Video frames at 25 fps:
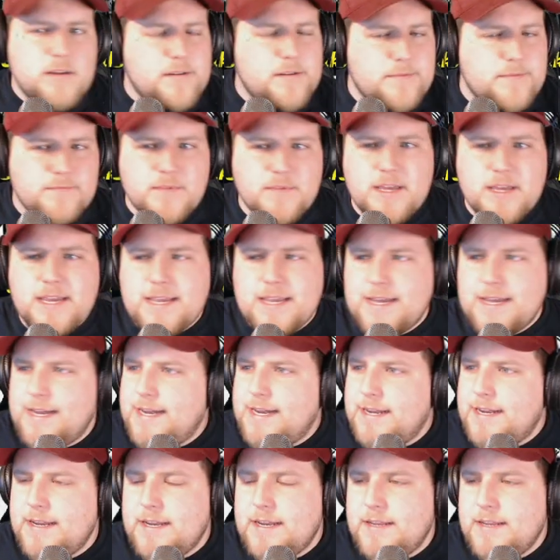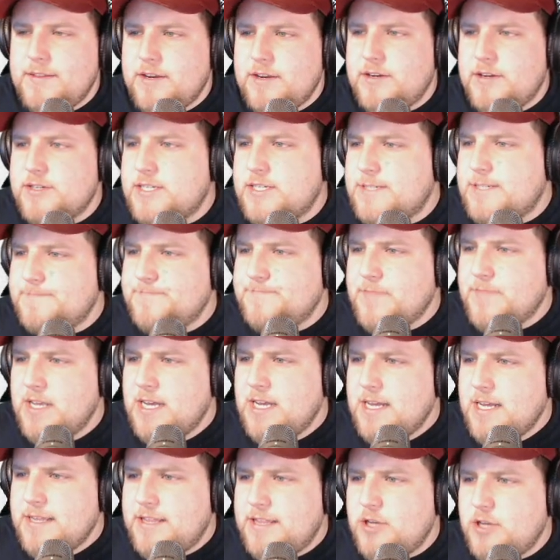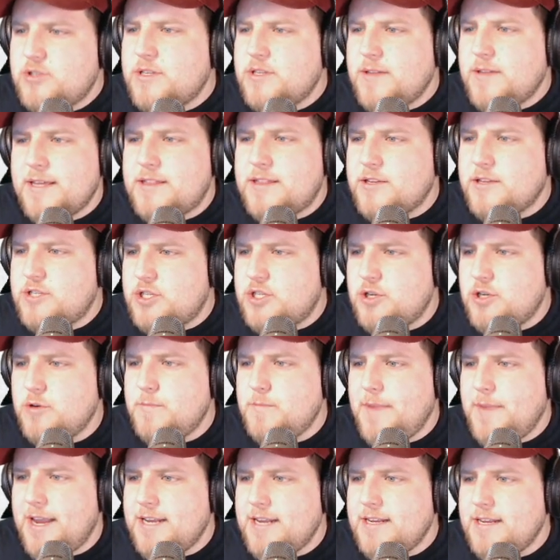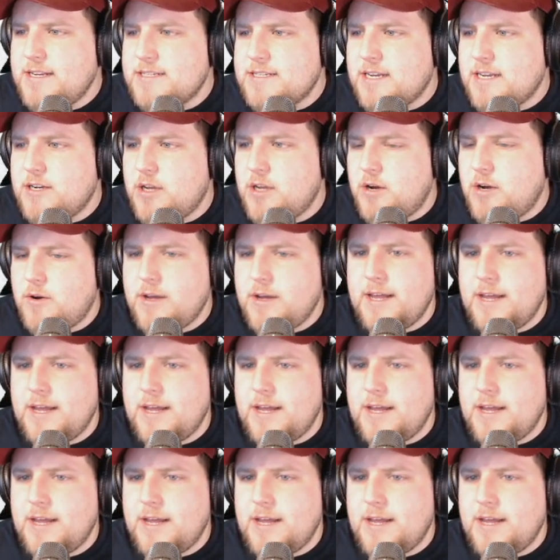like, those are like the two main needs I know.